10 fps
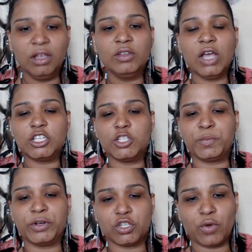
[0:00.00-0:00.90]

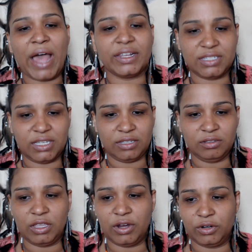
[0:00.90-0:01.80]
spirituality,
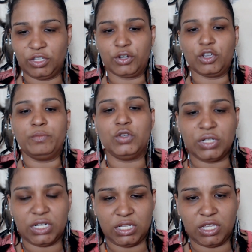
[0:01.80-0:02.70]
their
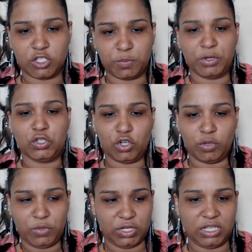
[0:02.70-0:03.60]
community, their spiritual
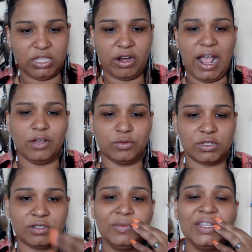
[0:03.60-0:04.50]
community, their
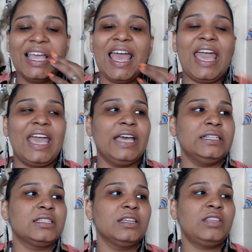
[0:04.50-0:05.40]
house. And
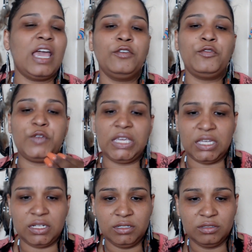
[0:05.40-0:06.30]
they
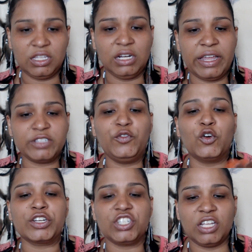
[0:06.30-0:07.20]
feed the less
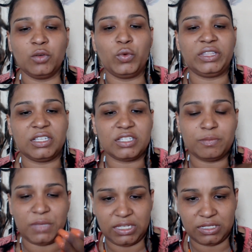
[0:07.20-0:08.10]
fortunate with this
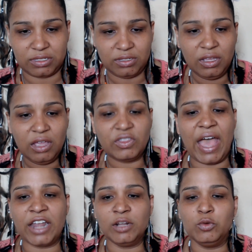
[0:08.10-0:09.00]
meat. The
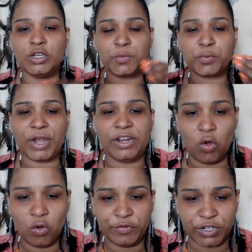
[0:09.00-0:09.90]
animal is prayed
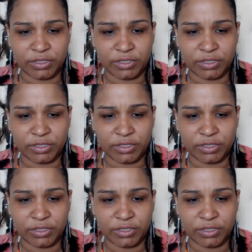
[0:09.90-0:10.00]
over.